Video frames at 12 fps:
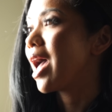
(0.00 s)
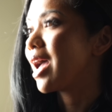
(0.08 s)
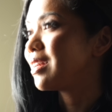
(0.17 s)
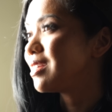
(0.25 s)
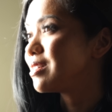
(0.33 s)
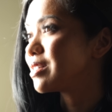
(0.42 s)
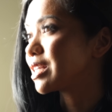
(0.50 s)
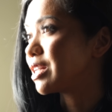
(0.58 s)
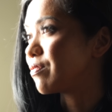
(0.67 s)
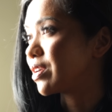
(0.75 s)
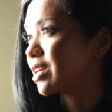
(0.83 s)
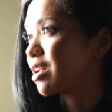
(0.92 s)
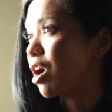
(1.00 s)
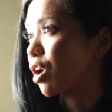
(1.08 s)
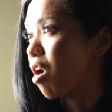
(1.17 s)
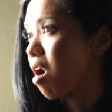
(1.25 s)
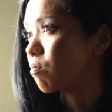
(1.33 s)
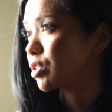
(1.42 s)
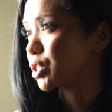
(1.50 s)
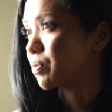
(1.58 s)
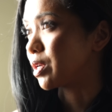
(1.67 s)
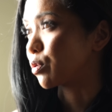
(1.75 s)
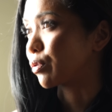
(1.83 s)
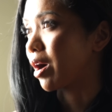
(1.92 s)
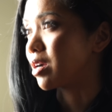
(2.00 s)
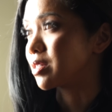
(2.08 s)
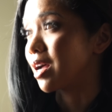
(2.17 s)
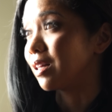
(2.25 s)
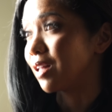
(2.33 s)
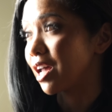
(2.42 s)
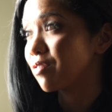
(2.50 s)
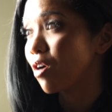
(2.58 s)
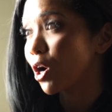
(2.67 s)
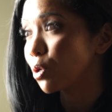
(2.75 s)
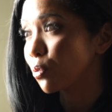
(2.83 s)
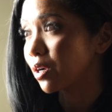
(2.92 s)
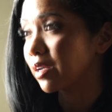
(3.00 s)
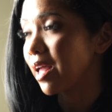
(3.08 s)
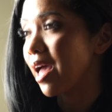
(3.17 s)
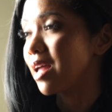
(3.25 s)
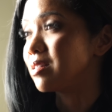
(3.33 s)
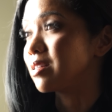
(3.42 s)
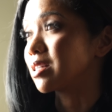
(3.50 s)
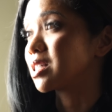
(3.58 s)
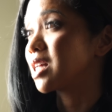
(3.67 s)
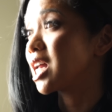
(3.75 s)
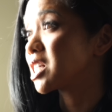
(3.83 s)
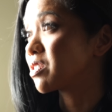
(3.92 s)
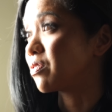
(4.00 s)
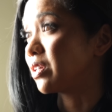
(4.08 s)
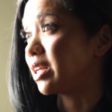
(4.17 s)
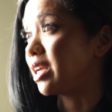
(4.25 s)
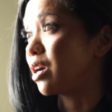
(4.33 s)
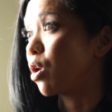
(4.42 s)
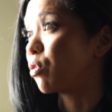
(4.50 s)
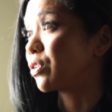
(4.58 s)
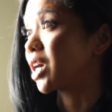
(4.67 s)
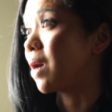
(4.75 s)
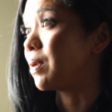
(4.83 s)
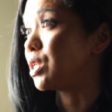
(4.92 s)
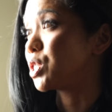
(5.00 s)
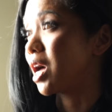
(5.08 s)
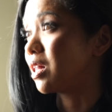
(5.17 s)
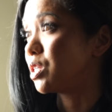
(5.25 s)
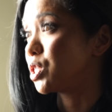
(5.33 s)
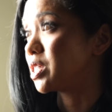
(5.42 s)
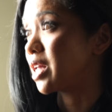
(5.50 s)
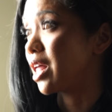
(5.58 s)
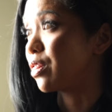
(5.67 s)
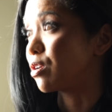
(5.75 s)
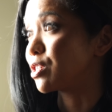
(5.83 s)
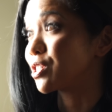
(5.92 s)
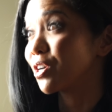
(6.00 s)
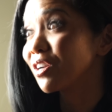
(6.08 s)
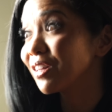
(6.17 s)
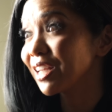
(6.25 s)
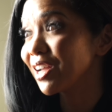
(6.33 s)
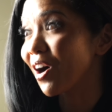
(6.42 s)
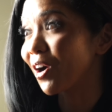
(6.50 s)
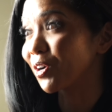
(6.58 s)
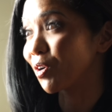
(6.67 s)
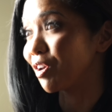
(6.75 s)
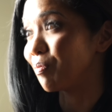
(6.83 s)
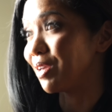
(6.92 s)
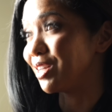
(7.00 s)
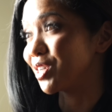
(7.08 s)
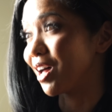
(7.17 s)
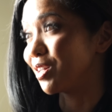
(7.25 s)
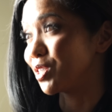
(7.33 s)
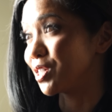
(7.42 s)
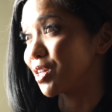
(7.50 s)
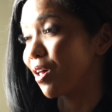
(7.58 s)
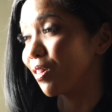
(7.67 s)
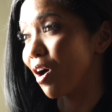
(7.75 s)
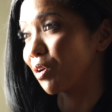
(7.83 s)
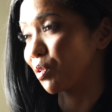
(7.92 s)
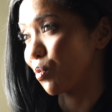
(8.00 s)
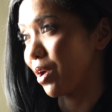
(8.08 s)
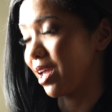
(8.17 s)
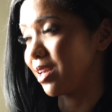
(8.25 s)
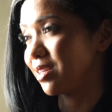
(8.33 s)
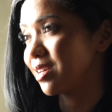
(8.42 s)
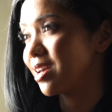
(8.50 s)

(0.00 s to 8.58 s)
Any significant accomplishment requires a lot of hard work and successfully overcoming challenges, and there certainly are going to be challenges along the way.